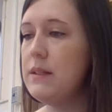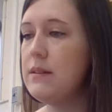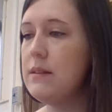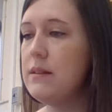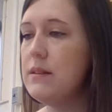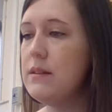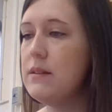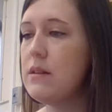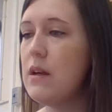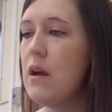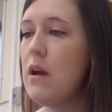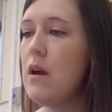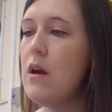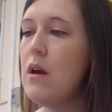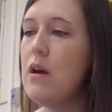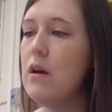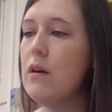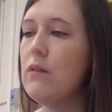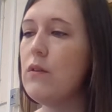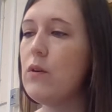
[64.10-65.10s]
pieces,
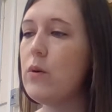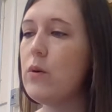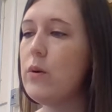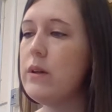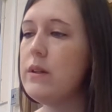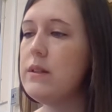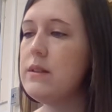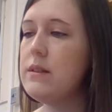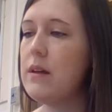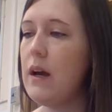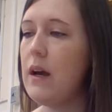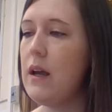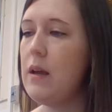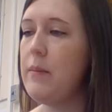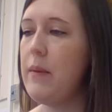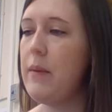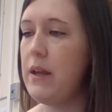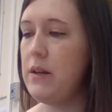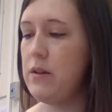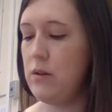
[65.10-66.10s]
record the
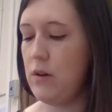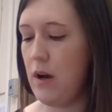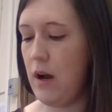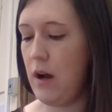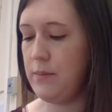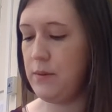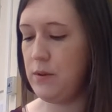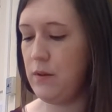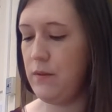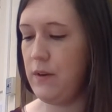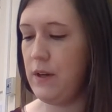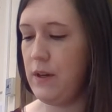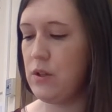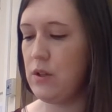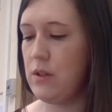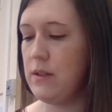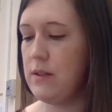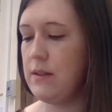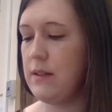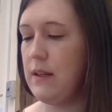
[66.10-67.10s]
time and your
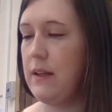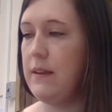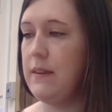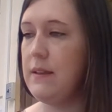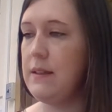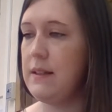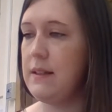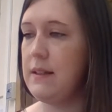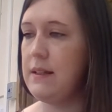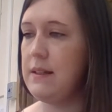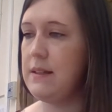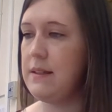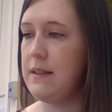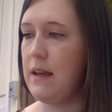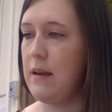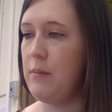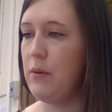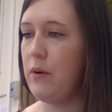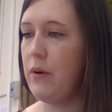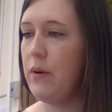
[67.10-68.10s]
observations in the data
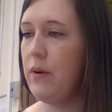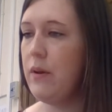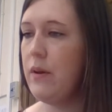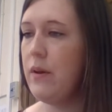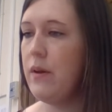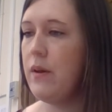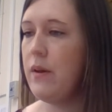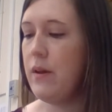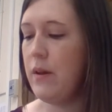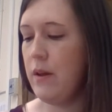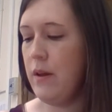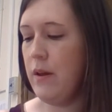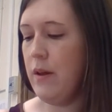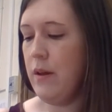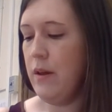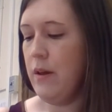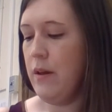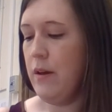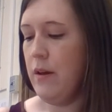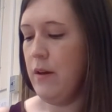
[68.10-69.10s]
table.
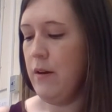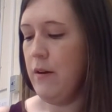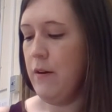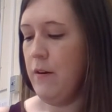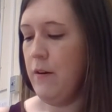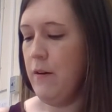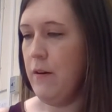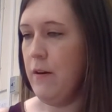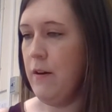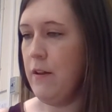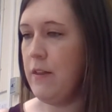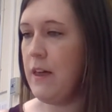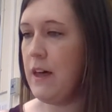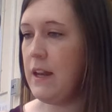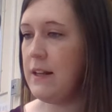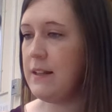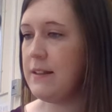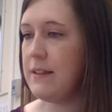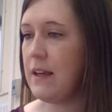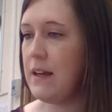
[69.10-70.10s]

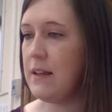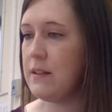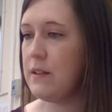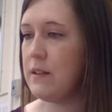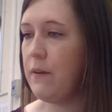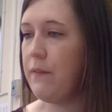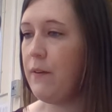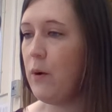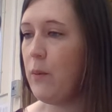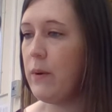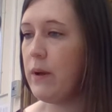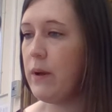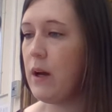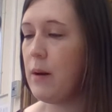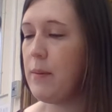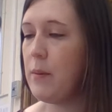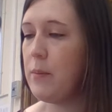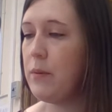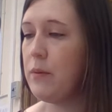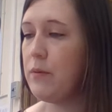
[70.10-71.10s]
Then it says fill 1
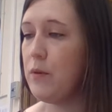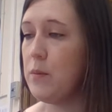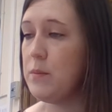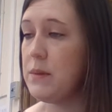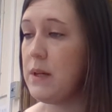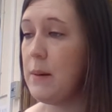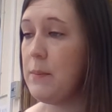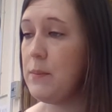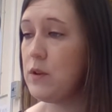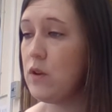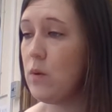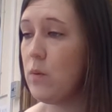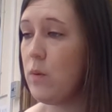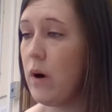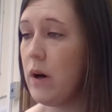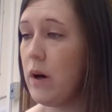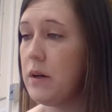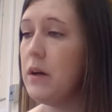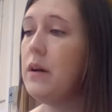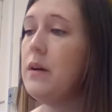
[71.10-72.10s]
cup up with room temperature
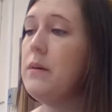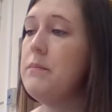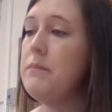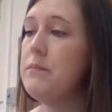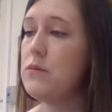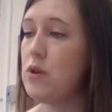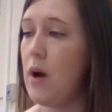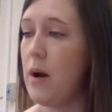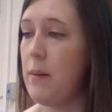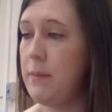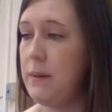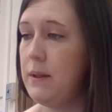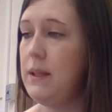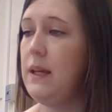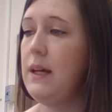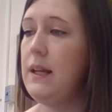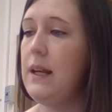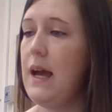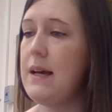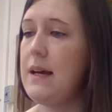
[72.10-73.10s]
water, drop in
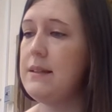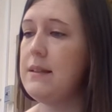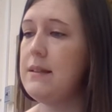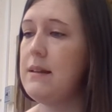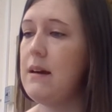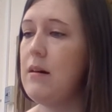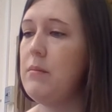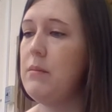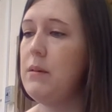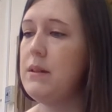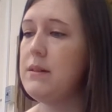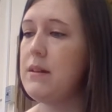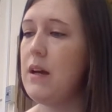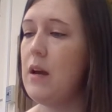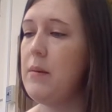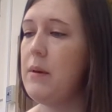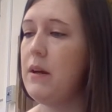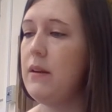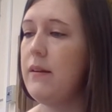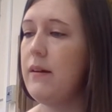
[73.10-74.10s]
the antacid tablet,
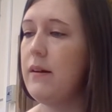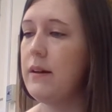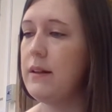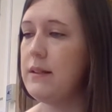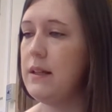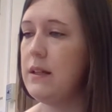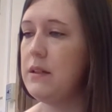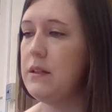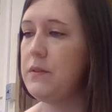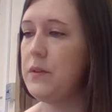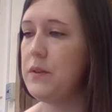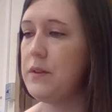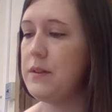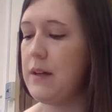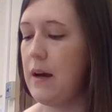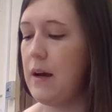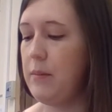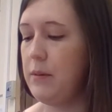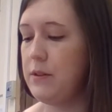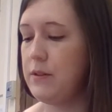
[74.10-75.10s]
time how long it takes for the
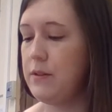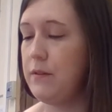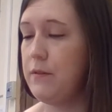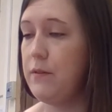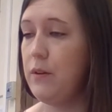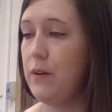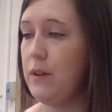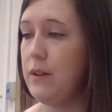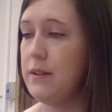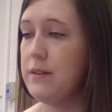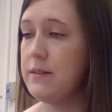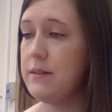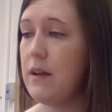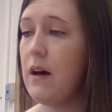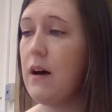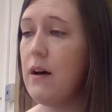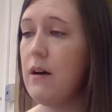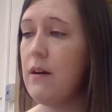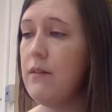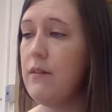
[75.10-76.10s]
tablet to fully
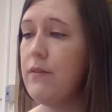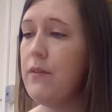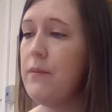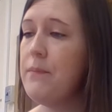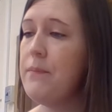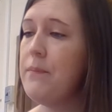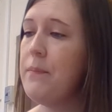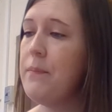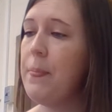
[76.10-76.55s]
dissolve,